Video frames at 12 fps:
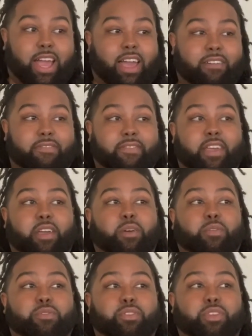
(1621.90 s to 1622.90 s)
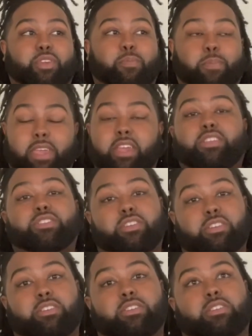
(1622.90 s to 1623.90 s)
I found your
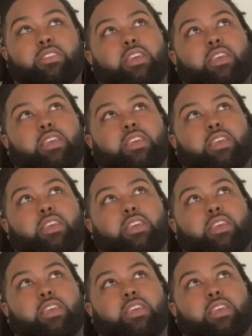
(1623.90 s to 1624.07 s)
pictures.